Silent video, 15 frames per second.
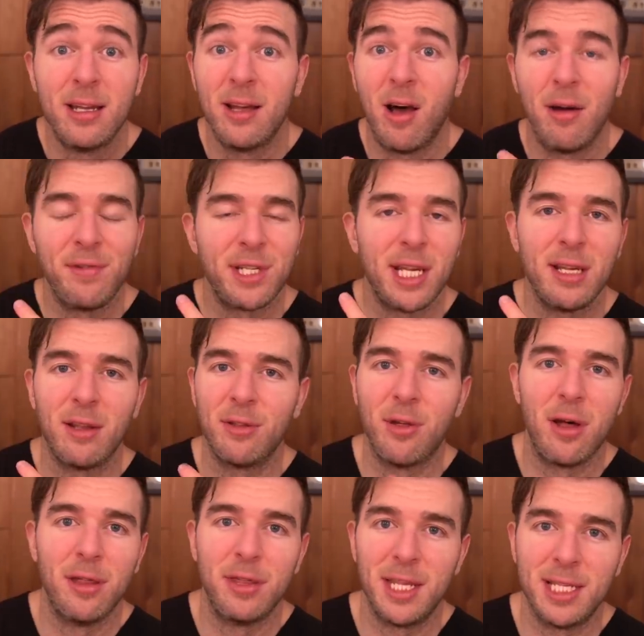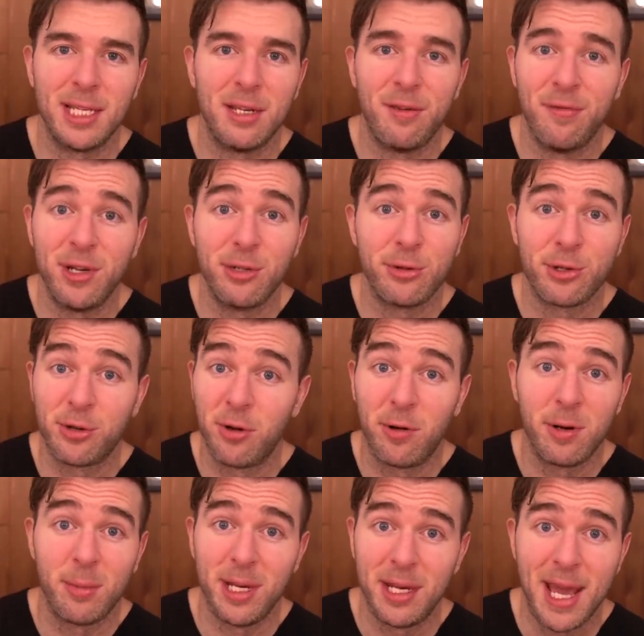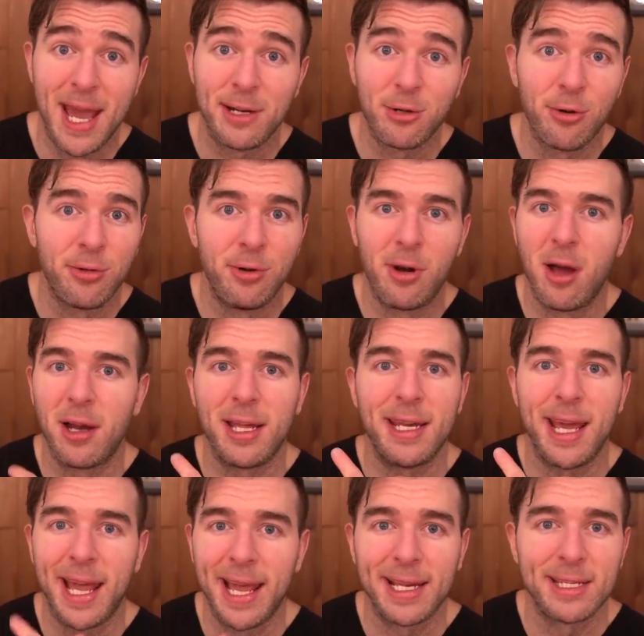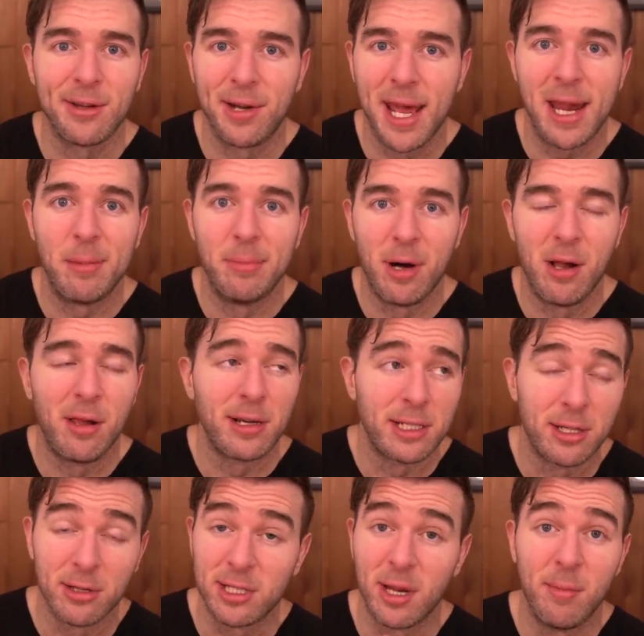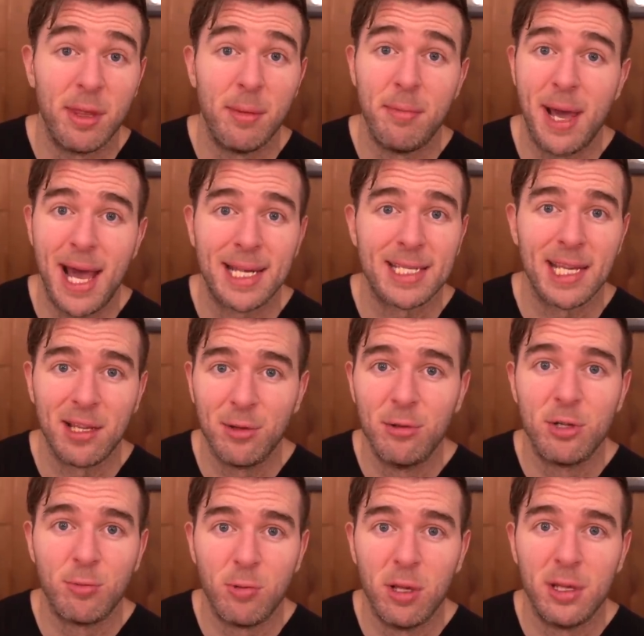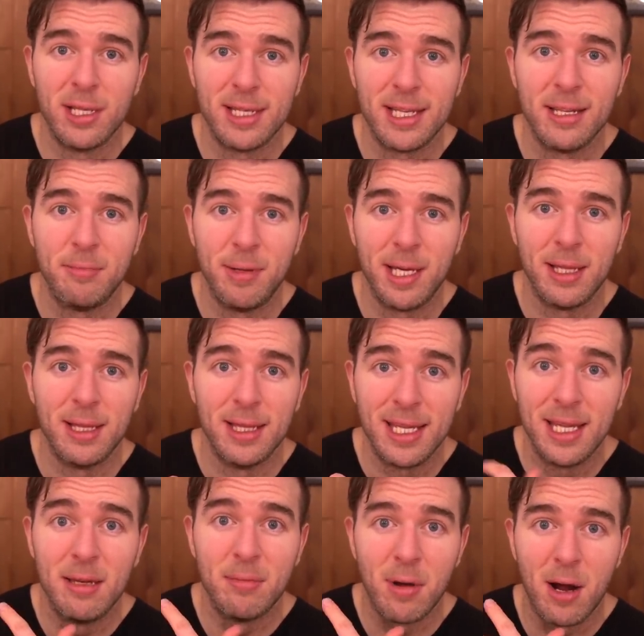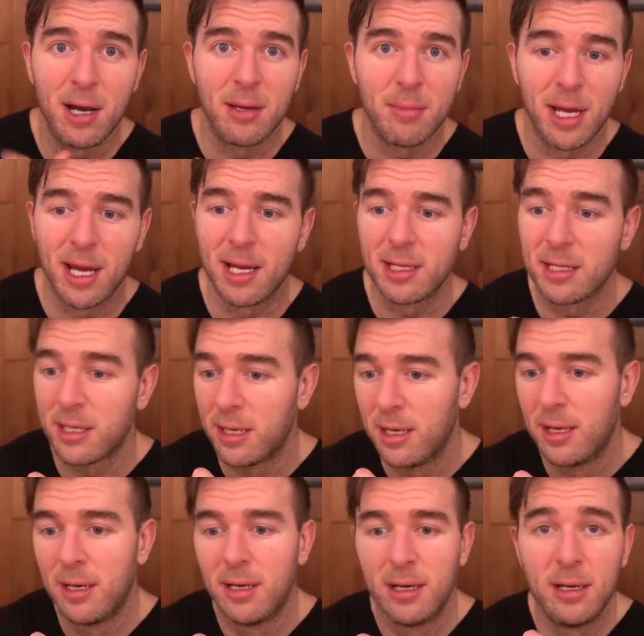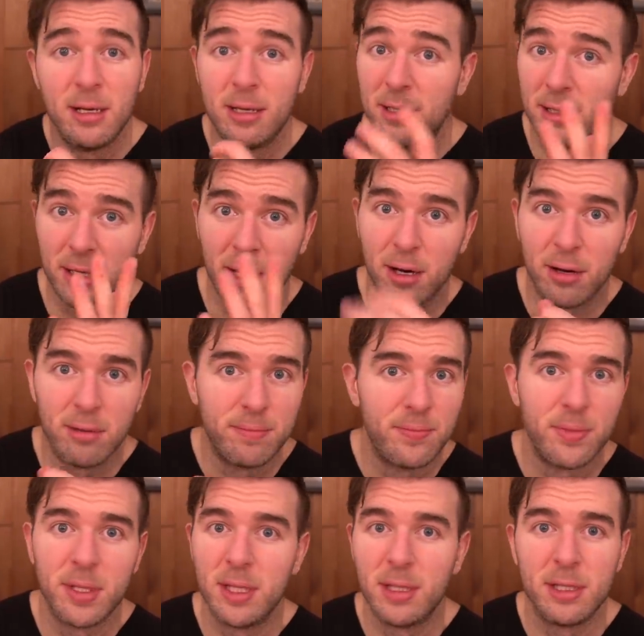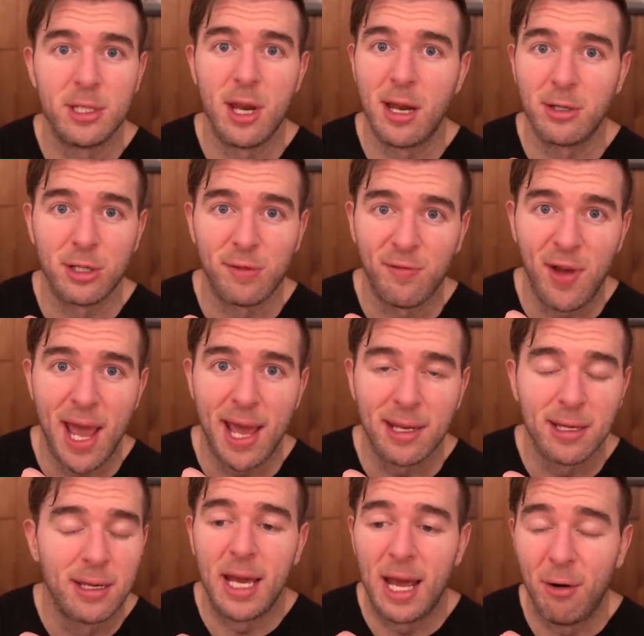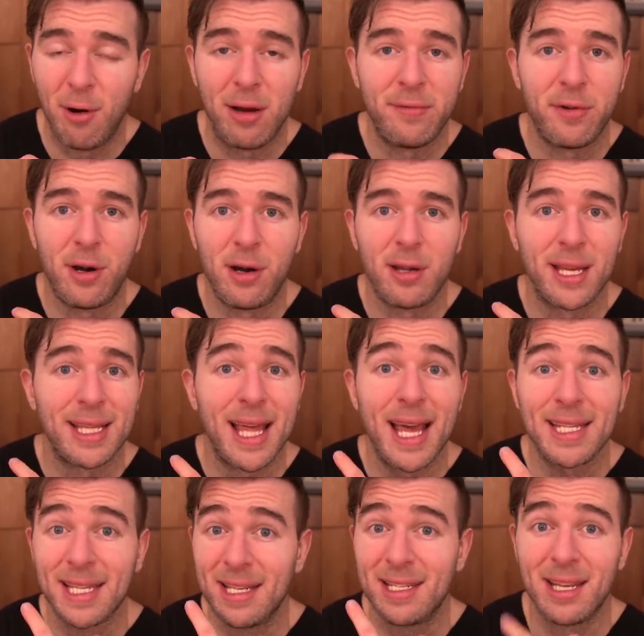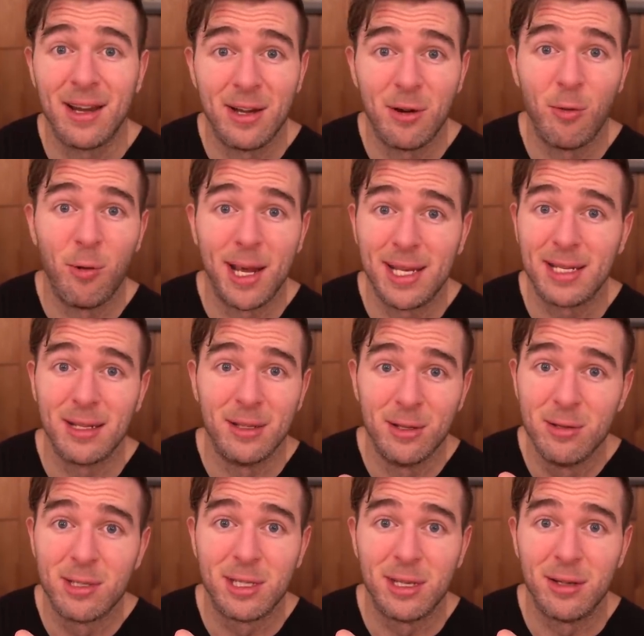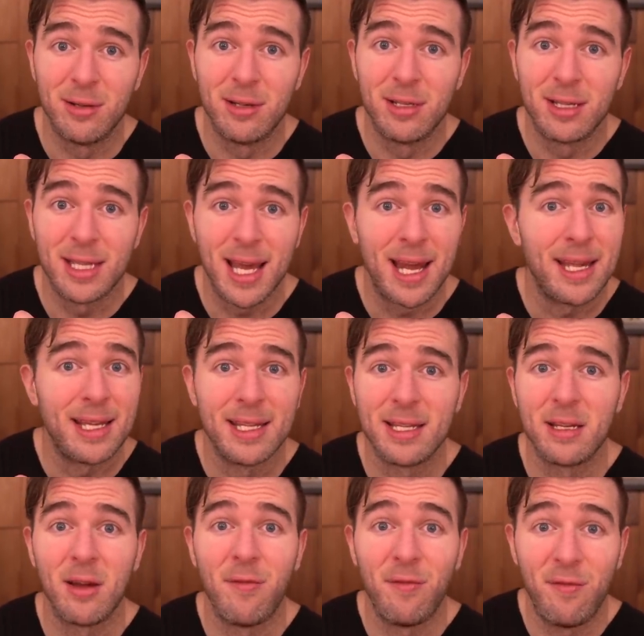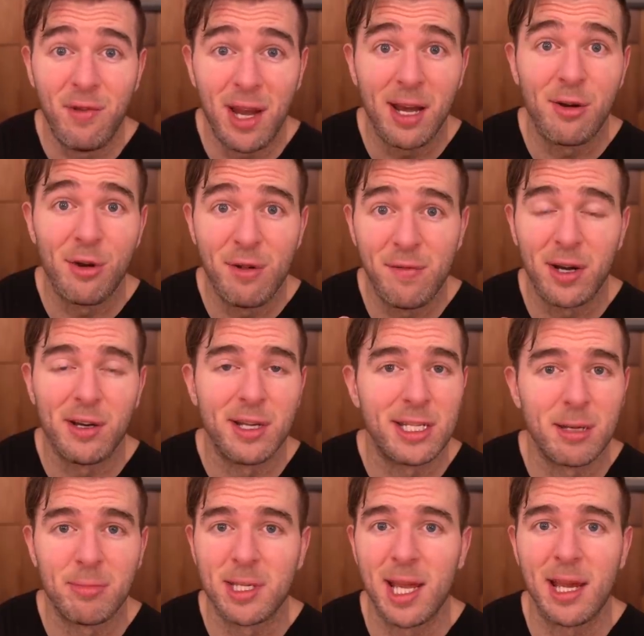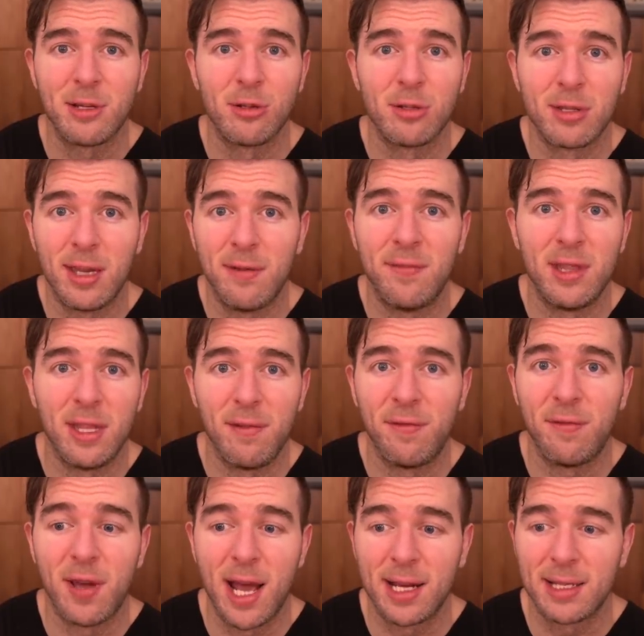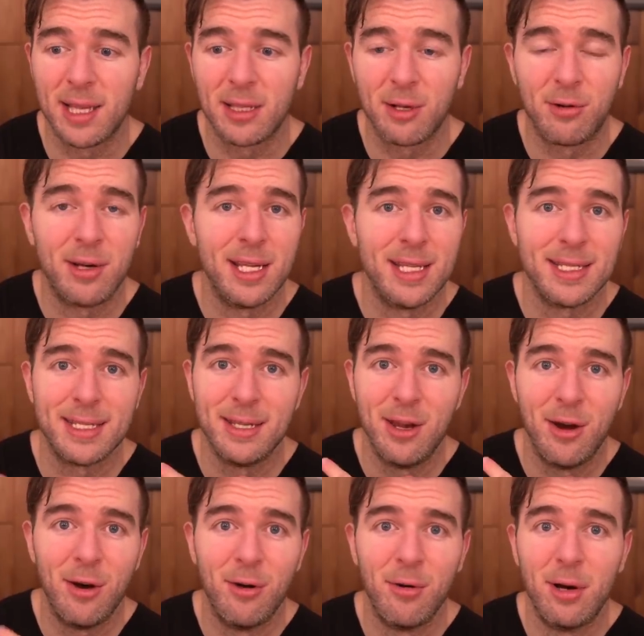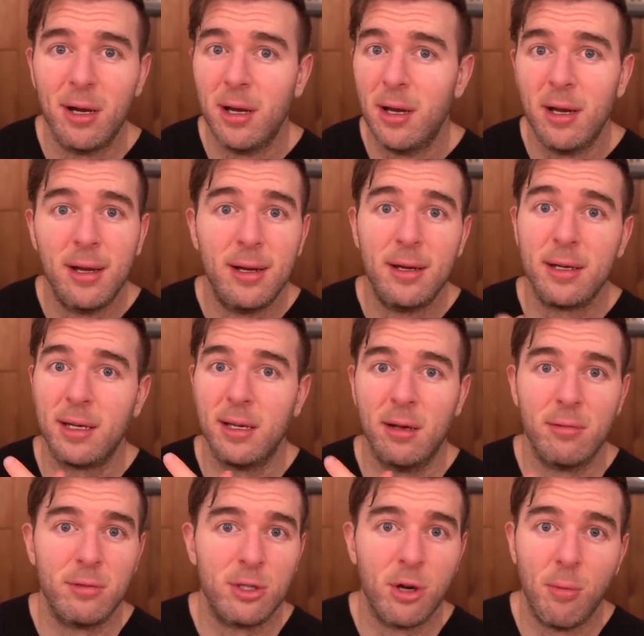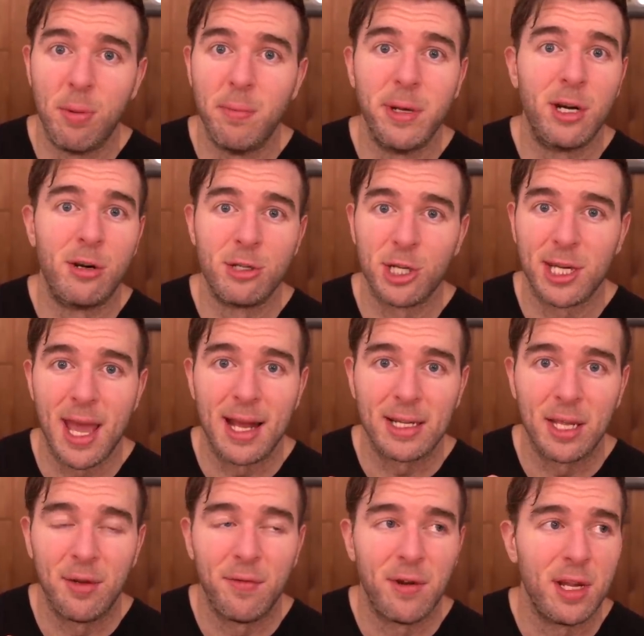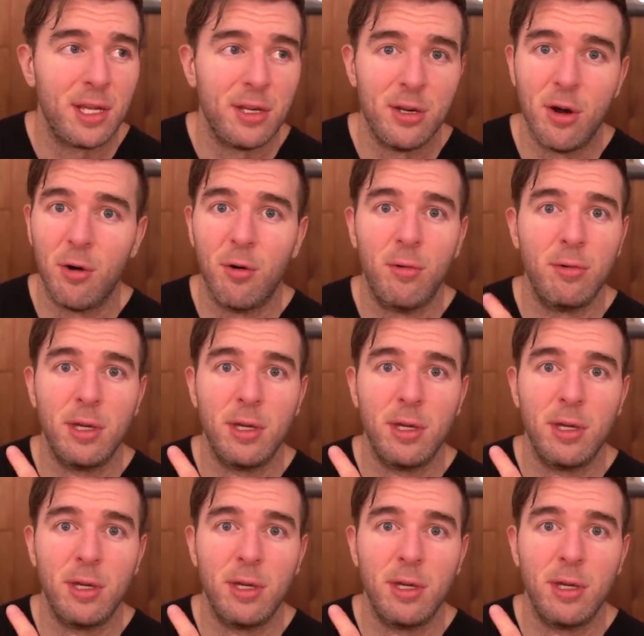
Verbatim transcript: obviously these individuals are going to be natural, they're not enhanced on anabolics, so some of the mass they lose will indeed be lean body mass, it's not just fat. However, like that's a ton of weight to lose, dude. That is very, very substantial given the fact that there is no, dopaminergic activity, no,